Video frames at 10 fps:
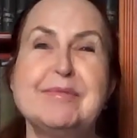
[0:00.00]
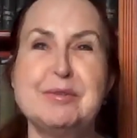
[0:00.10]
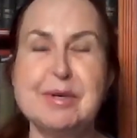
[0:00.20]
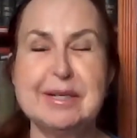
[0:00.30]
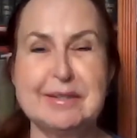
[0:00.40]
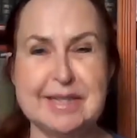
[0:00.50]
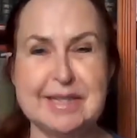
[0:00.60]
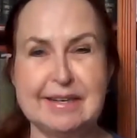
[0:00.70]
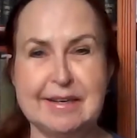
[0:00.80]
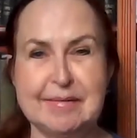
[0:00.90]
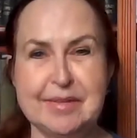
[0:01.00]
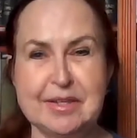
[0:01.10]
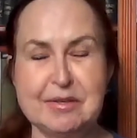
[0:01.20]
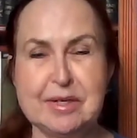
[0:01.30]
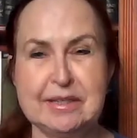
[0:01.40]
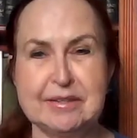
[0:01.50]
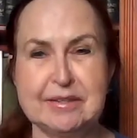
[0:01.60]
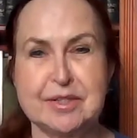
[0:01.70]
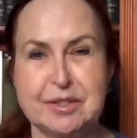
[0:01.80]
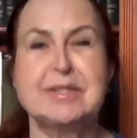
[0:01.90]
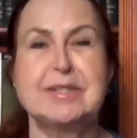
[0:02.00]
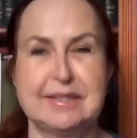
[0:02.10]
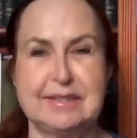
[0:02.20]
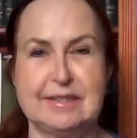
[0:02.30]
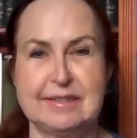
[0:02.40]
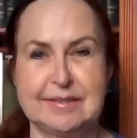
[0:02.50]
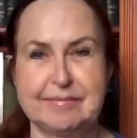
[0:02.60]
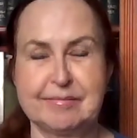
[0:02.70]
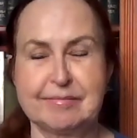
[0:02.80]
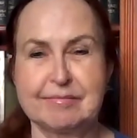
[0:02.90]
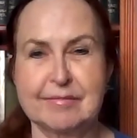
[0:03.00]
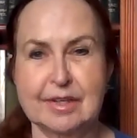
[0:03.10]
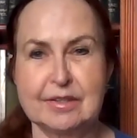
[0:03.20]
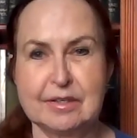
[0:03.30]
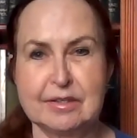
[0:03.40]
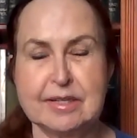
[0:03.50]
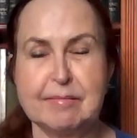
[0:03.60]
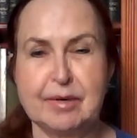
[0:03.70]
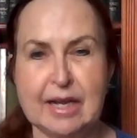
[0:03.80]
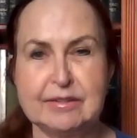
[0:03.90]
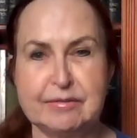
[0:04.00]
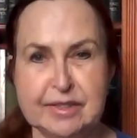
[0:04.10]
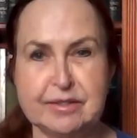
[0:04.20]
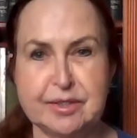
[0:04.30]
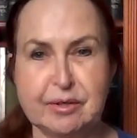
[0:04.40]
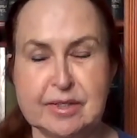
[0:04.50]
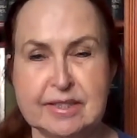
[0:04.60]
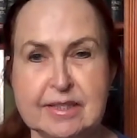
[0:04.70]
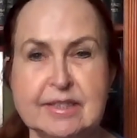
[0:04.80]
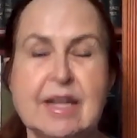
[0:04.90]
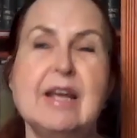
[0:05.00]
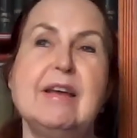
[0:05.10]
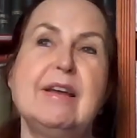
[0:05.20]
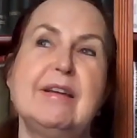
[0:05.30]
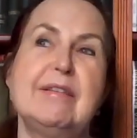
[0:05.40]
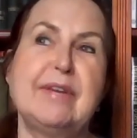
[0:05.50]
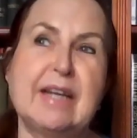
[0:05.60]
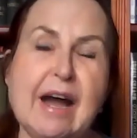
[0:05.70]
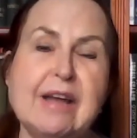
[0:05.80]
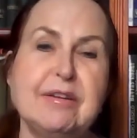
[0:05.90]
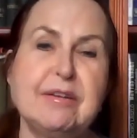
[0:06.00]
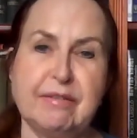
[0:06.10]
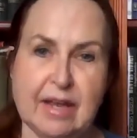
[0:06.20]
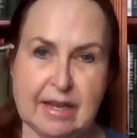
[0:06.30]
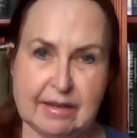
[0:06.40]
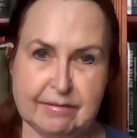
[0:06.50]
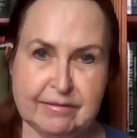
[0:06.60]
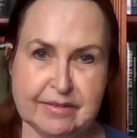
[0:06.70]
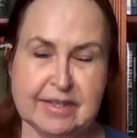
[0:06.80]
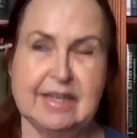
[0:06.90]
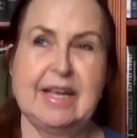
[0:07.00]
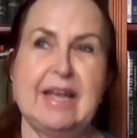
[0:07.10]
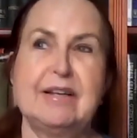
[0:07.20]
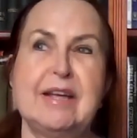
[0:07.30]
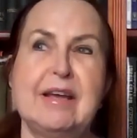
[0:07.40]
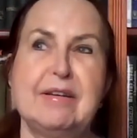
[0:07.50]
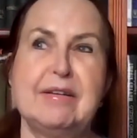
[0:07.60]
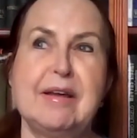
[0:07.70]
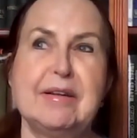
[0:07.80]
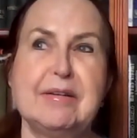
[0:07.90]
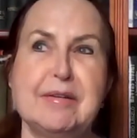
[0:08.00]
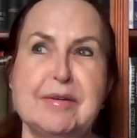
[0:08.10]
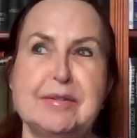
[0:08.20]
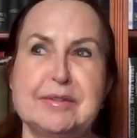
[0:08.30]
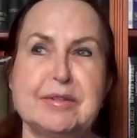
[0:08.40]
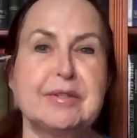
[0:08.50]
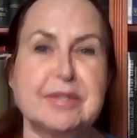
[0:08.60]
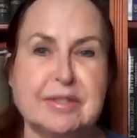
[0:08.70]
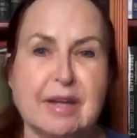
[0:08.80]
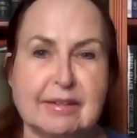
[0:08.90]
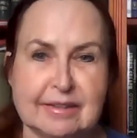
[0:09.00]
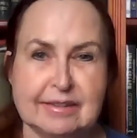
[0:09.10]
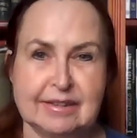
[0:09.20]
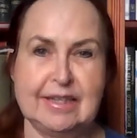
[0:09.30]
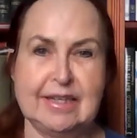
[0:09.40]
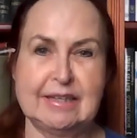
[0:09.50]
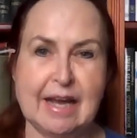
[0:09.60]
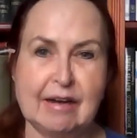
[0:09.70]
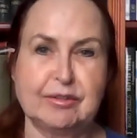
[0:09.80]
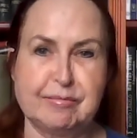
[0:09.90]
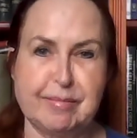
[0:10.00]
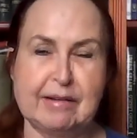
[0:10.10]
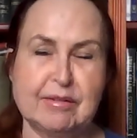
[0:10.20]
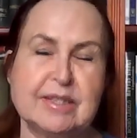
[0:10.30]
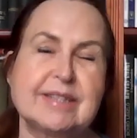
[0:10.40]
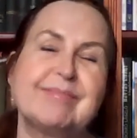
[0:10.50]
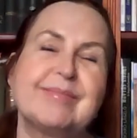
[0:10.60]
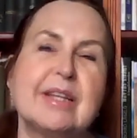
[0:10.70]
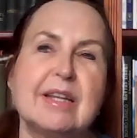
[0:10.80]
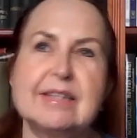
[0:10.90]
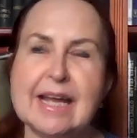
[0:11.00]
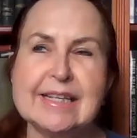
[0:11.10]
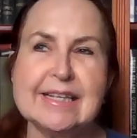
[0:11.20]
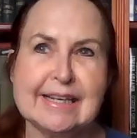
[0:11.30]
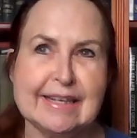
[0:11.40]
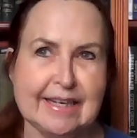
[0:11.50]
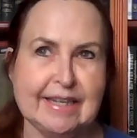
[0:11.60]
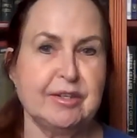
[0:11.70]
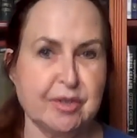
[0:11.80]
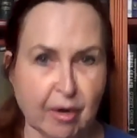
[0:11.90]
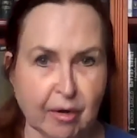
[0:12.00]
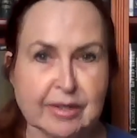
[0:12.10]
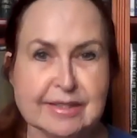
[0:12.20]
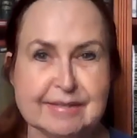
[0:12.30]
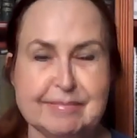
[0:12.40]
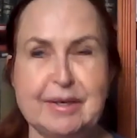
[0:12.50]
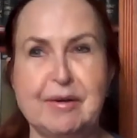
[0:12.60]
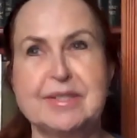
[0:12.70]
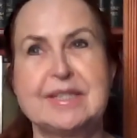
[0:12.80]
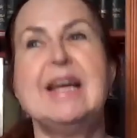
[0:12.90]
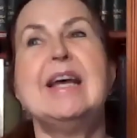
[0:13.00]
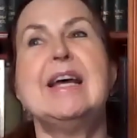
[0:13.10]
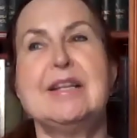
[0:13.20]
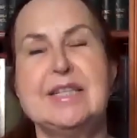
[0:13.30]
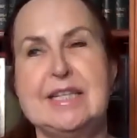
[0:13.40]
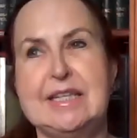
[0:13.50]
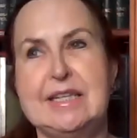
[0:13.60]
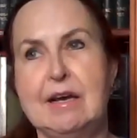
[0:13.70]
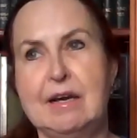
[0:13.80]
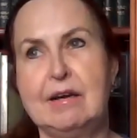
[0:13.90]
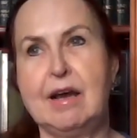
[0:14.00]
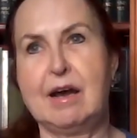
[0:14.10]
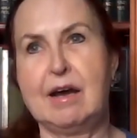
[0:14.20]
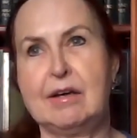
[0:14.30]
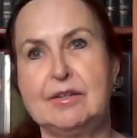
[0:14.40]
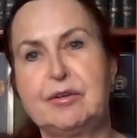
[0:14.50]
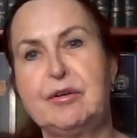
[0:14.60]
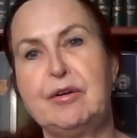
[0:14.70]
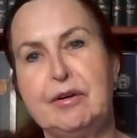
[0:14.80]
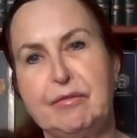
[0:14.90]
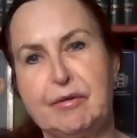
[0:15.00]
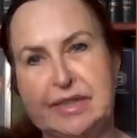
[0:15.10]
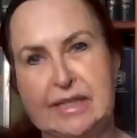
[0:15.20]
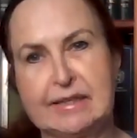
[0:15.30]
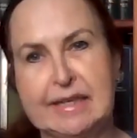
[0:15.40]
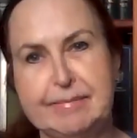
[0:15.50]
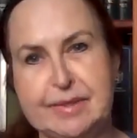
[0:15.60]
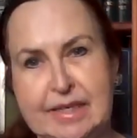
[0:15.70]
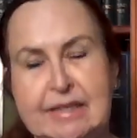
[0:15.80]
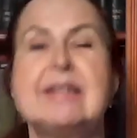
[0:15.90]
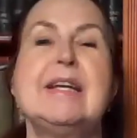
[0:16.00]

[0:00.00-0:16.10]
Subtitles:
during the solstices, the summer and the winter solstice, we kind of have the sun in out of bounds. Technically not, because the curve of the ecliptic